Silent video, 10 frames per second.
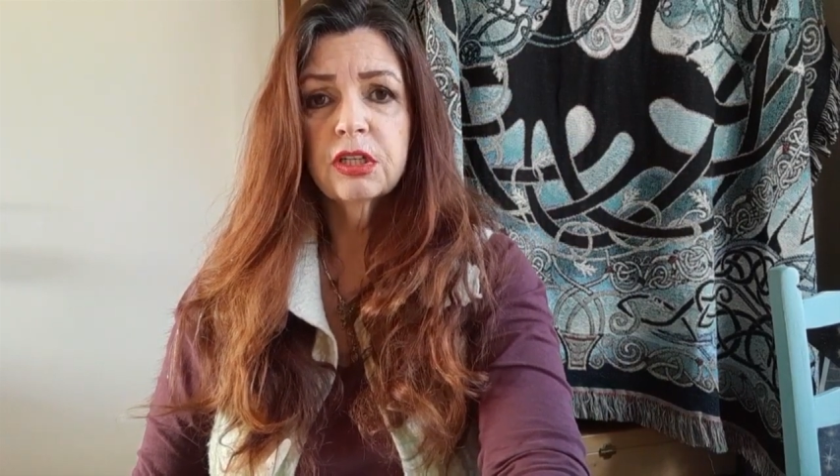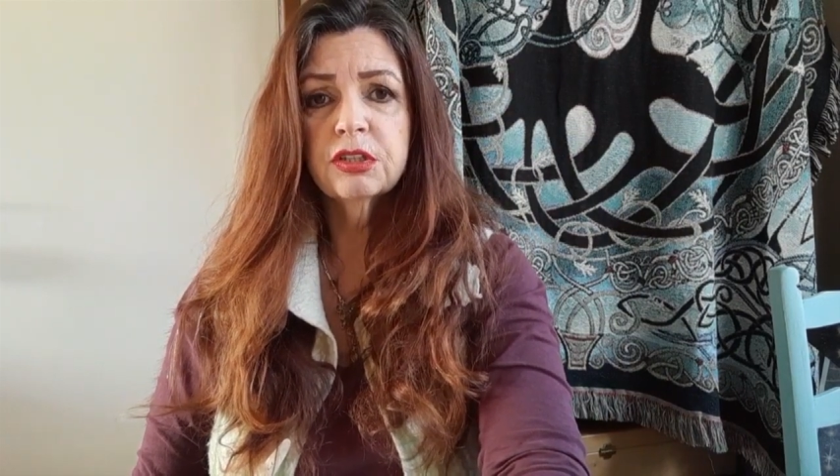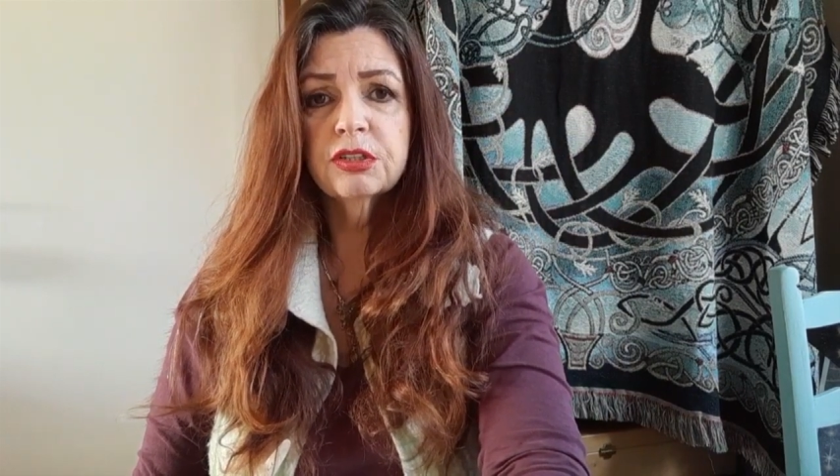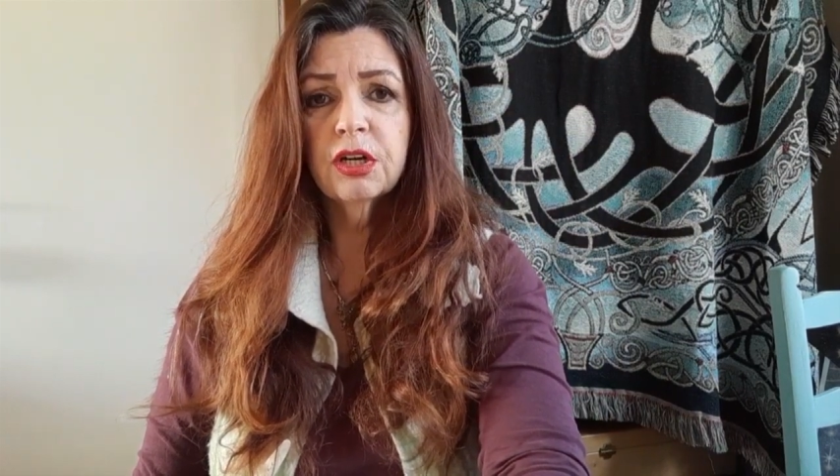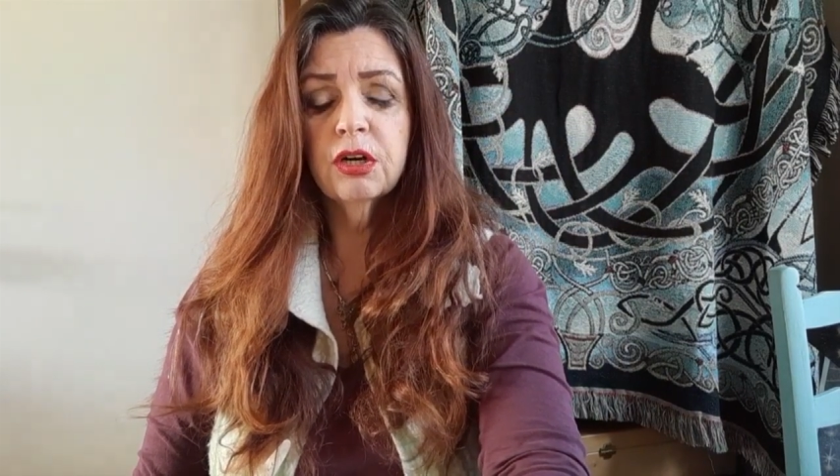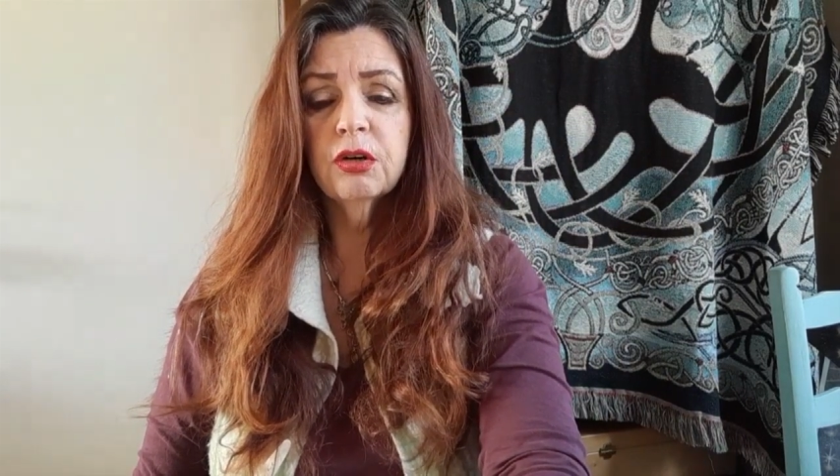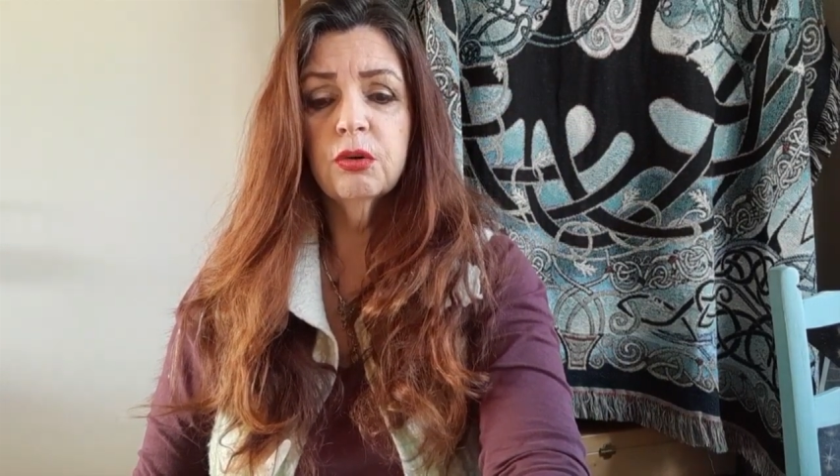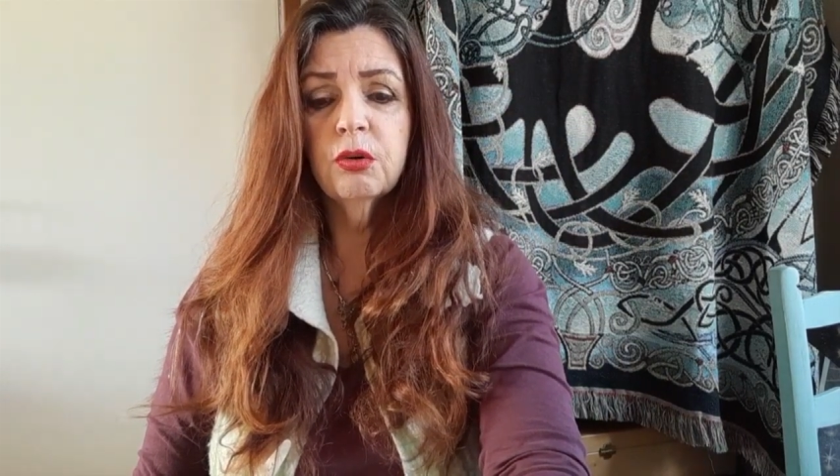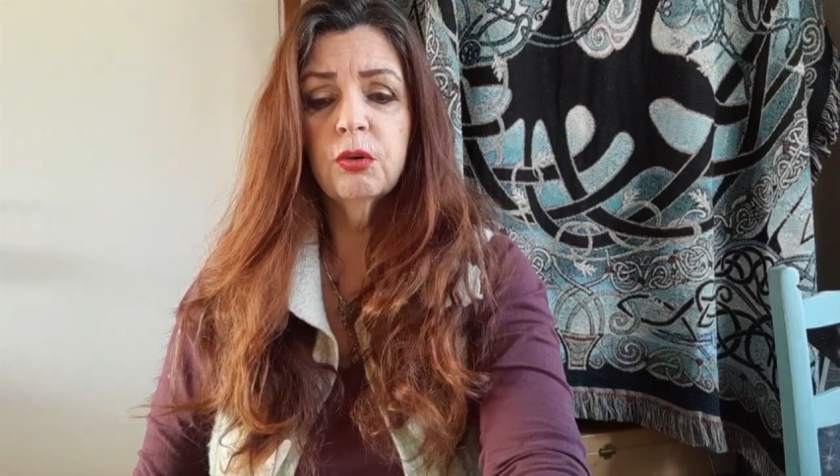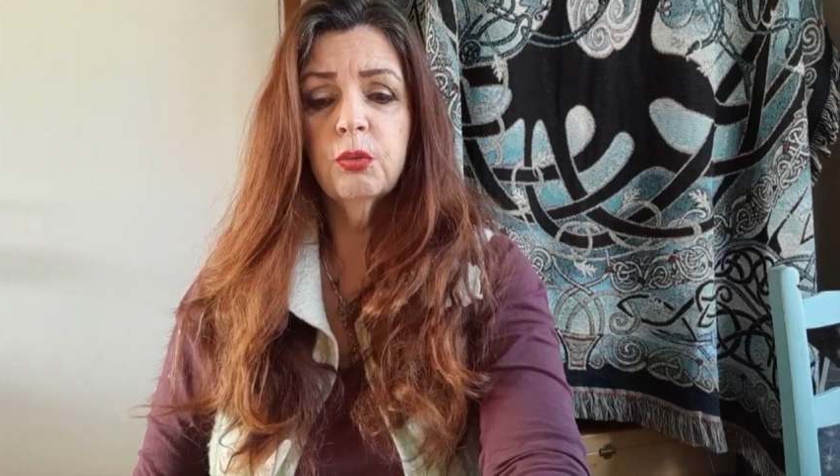
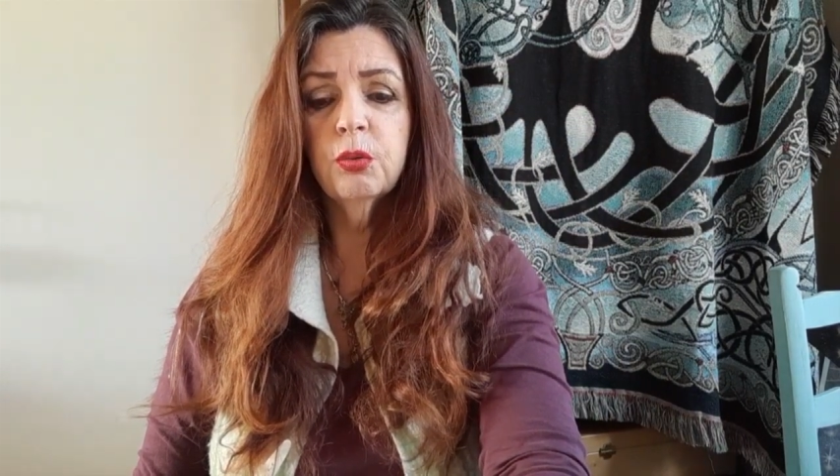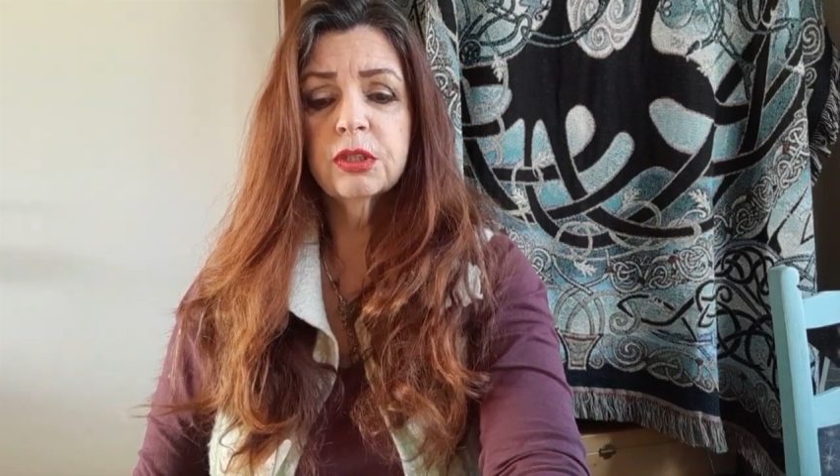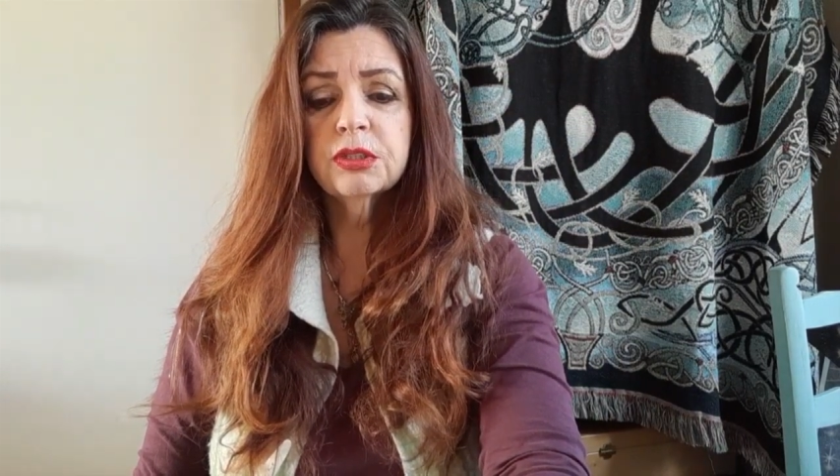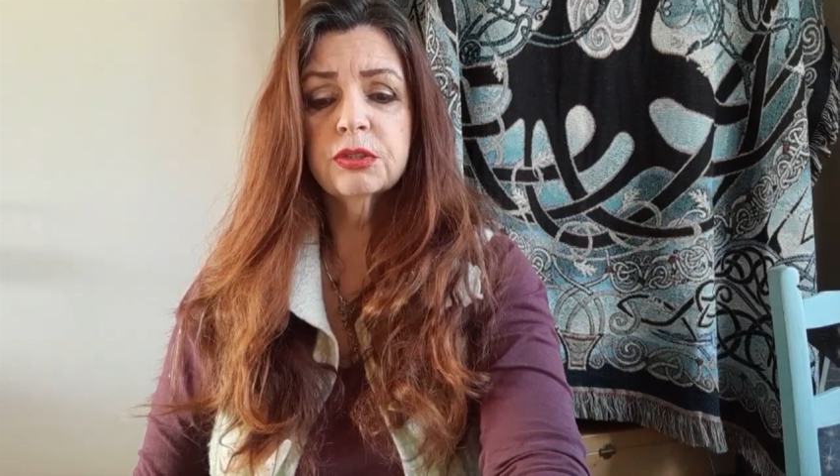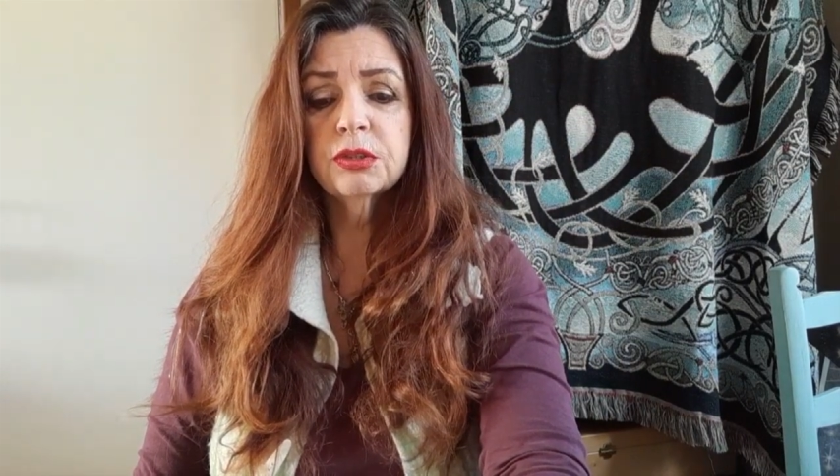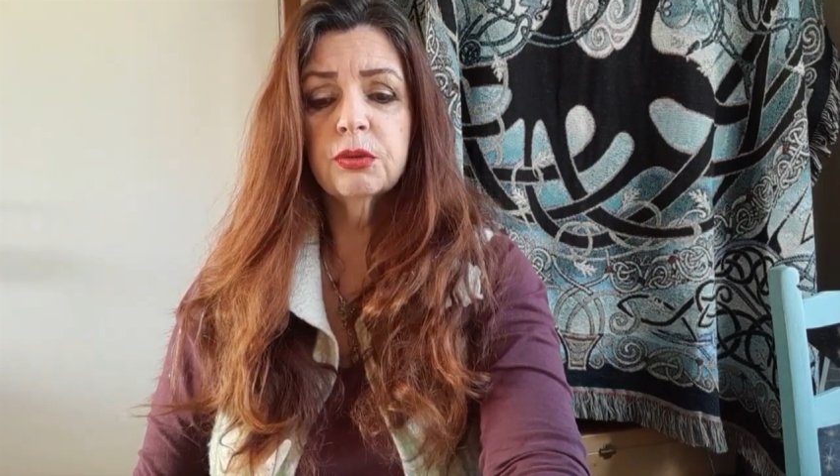So what